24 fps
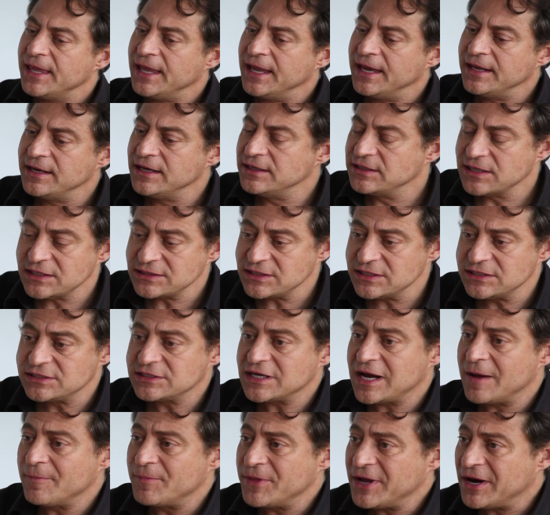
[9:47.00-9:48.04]
And it doesn't
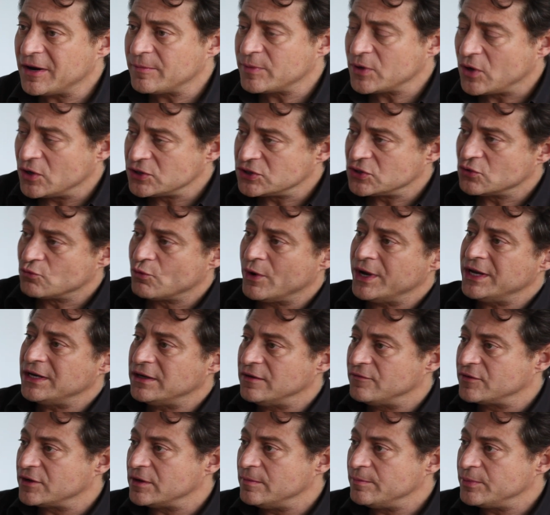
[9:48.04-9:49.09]
stop there, because the rate
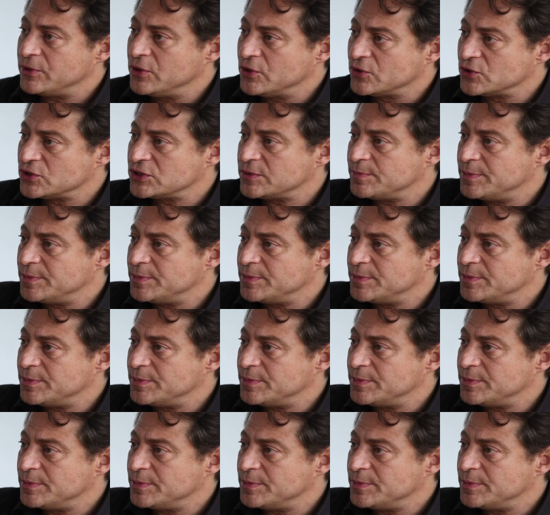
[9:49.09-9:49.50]
of computer